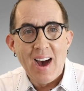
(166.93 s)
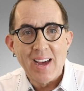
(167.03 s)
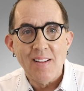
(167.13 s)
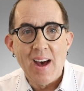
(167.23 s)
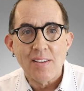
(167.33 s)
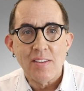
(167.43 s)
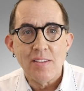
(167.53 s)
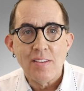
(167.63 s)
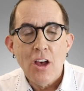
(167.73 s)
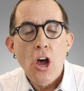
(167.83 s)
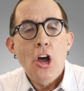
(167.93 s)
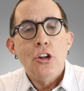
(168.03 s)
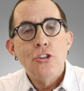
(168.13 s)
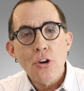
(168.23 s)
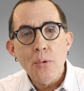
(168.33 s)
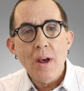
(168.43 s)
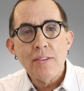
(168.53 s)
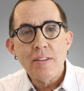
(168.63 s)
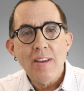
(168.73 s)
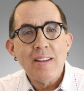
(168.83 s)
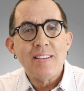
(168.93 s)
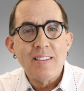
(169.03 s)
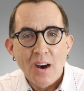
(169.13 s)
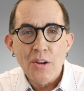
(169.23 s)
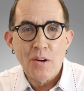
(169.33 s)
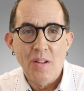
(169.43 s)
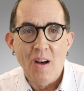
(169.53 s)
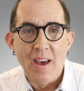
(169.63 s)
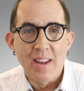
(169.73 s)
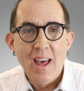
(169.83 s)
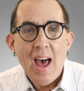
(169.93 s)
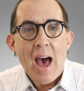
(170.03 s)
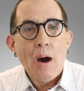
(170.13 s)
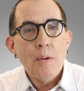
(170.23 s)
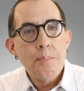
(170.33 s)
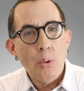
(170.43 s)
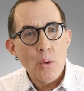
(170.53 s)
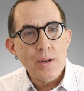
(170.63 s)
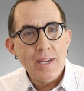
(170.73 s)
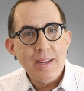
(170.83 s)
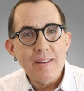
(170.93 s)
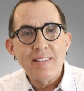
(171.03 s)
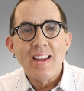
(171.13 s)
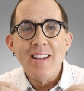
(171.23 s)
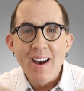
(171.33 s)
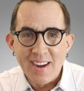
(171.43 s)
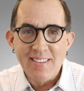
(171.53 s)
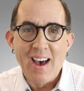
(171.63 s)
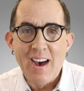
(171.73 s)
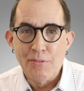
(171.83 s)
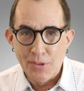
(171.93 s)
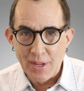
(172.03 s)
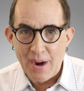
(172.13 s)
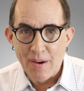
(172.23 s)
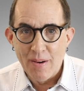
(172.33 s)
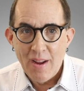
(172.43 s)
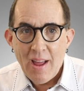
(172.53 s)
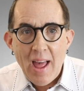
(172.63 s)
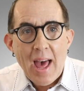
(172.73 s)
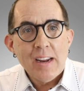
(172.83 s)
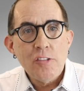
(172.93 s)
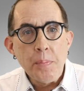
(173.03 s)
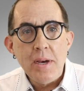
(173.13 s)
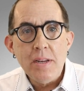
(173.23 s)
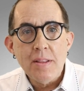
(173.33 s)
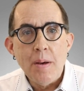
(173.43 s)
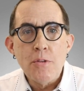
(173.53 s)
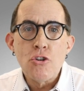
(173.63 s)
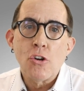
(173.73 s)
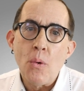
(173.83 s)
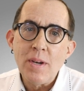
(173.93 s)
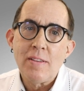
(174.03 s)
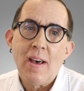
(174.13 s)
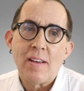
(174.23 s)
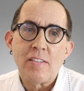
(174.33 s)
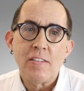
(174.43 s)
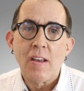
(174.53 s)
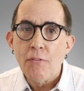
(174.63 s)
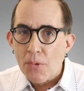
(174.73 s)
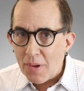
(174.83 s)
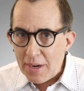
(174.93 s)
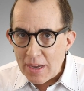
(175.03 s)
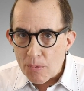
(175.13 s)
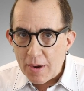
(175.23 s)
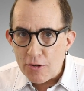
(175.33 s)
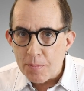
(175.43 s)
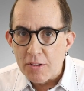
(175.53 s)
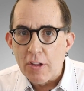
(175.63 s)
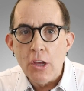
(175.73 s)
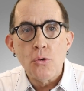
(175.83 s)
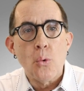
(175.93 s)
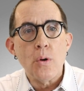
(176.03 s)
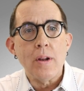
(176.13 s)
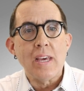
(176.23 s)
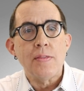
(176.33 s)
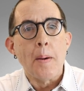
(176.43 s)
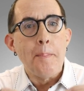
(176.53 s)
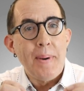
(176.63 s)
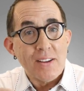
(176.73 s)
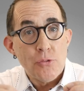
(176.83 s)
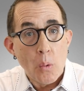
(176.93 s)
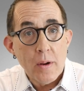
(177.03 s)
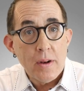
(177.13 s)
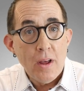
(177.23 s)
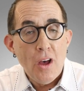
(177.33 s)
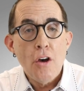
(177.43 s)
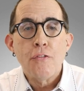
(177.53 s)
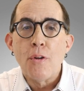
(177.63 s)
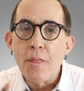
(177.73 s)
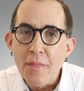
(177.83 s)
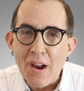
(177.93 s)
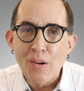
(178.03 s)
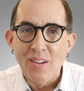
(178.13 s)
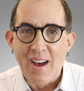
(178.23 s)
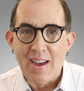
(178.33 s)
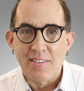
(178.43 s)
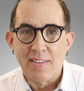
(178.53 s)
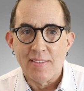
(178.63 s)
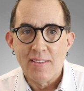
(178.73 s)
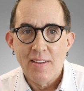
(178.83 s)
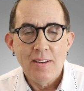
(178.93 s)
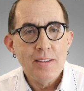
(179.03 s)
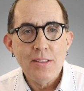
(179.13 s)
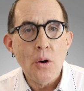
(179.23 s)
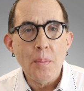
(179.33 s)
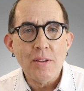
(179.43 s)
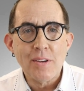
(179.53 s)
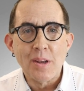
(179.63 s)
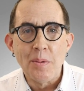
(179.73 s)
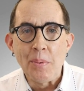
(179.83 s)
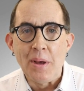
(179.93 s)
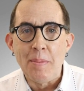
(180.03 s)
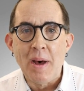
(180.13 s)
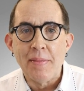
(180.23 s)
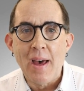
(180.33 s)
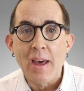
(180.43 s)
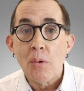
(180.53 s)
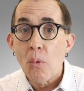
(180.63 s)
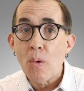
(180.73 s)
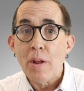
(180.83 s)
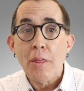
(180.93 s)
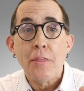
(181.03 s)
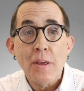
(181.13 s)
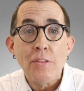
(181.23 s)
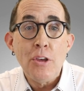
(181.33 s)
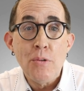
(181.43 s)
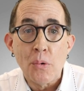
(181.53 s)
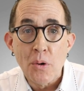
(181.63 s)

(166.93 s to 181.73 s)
eyeglasses, don't hesitate to tell your client how important it is not to have glare and explain to them that you're going to test several lighting arrangements in order to get the best one for their glasses. Nobody's going to complain about that or think that you don't